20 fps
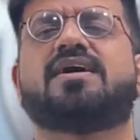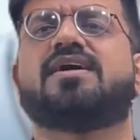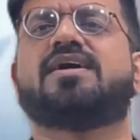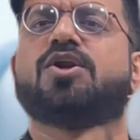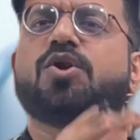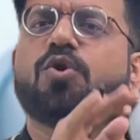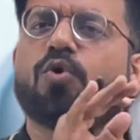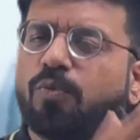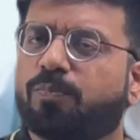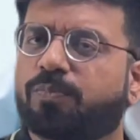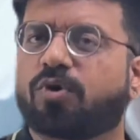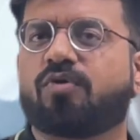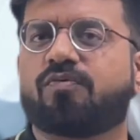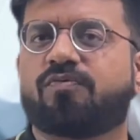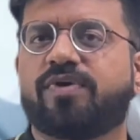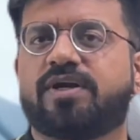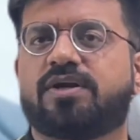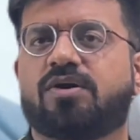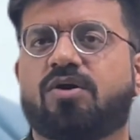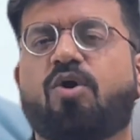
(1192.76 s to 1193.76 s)
a low
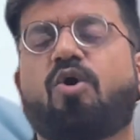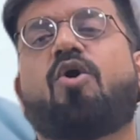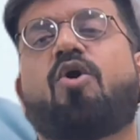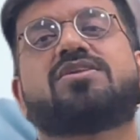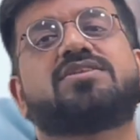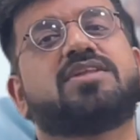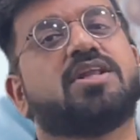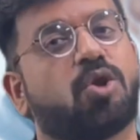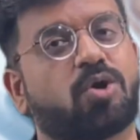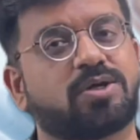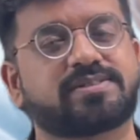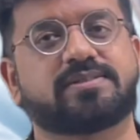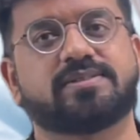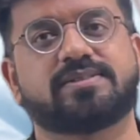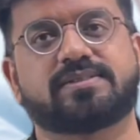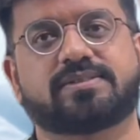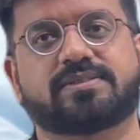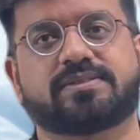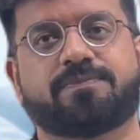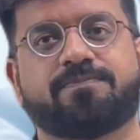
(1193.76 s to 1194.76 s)
profit or the
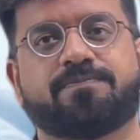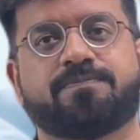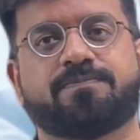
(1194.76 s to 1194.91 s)
losses.